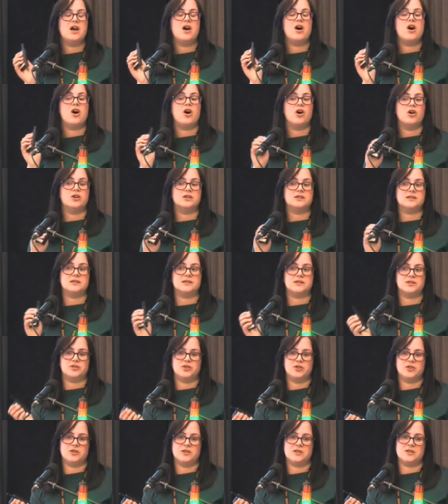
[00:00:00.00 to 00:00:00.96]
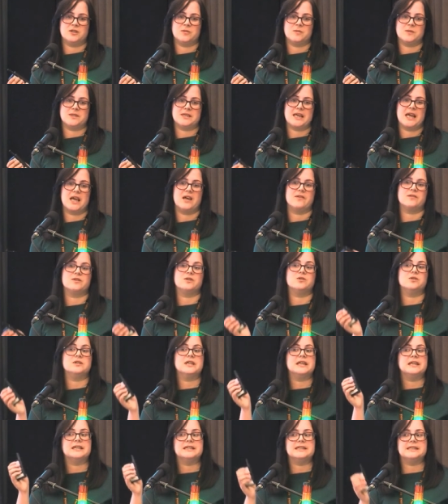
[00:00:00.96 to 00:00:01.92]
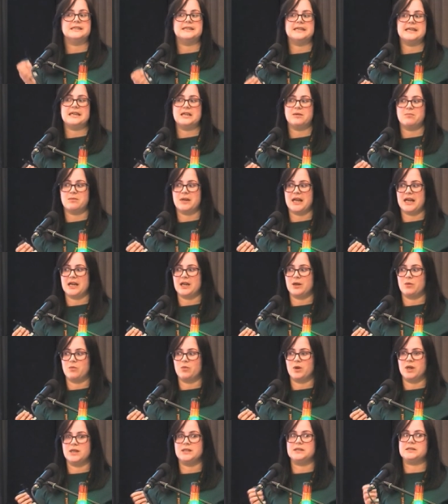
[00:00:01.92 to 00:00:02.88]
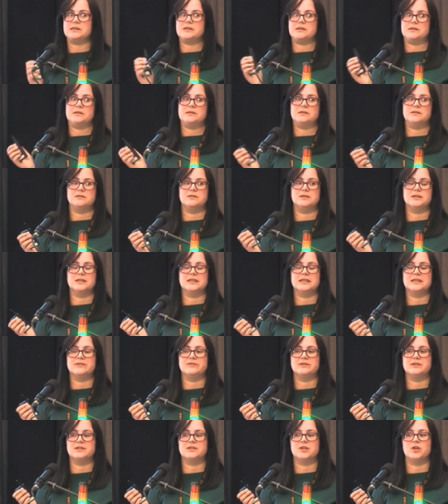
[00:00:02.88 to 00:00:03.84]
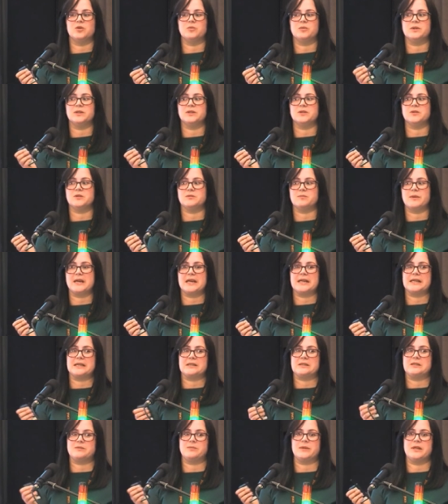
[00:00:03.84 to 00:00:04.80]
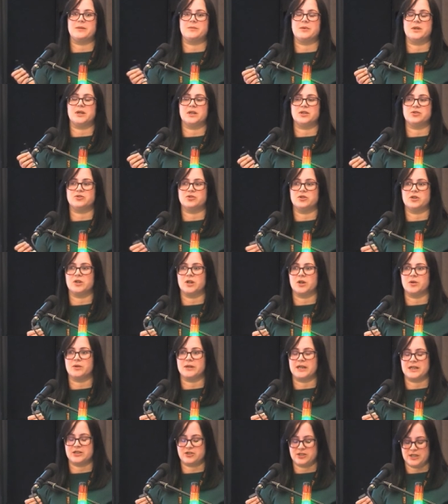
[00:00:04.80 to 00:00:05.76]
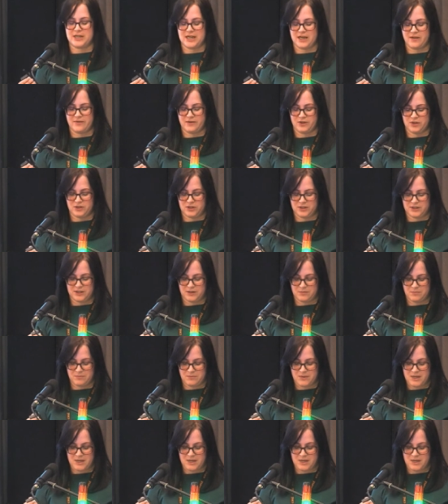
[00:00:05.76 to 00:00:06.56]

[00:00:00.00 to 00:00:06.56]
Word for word: onto the students themselves, so they could see in black and white, oh, I haven't opened those mail outs, maybe I should go and actually have a look at them.